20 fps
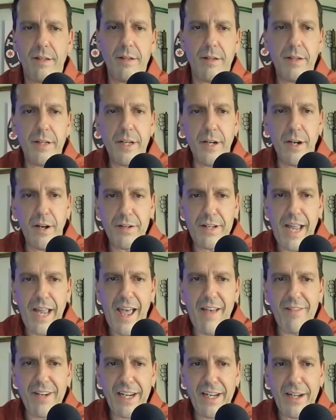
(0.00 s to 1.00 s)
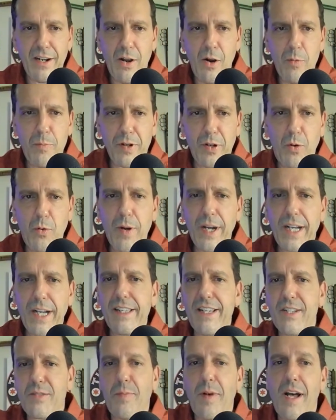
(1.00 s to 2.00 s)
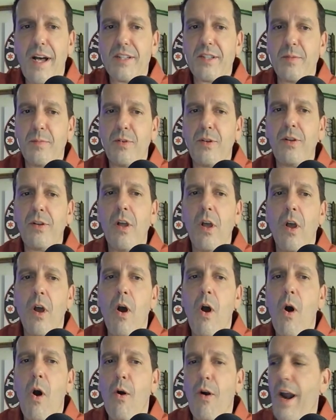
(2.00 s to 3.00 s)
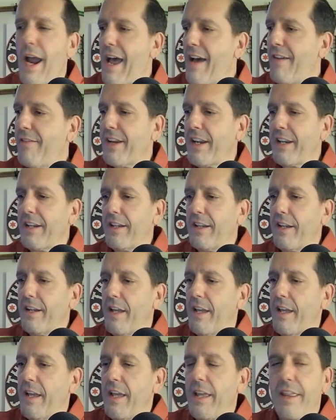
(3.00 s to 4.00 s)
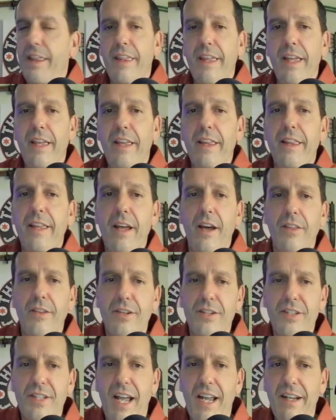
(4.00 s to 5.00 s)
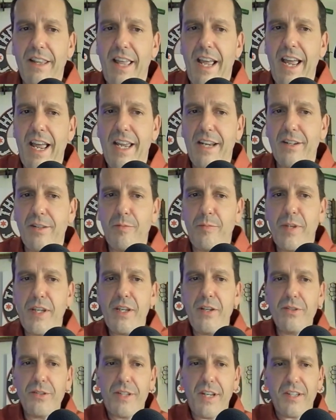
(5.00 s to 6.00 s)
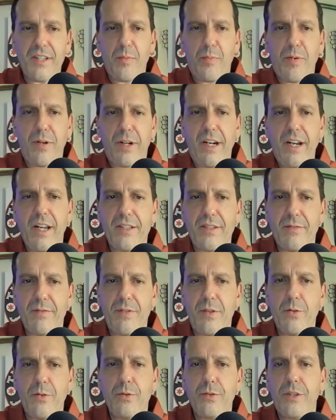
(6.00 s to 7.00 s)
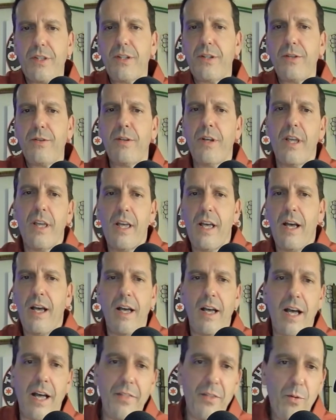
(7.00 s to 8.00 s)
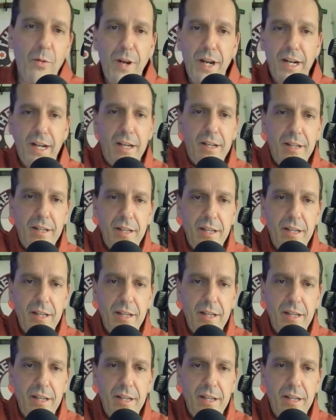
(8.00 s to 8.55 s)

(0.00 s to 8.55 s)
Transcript: you know, to having it open quickly as possible or having the the other side of the handle be used as a percussive tool too on the way to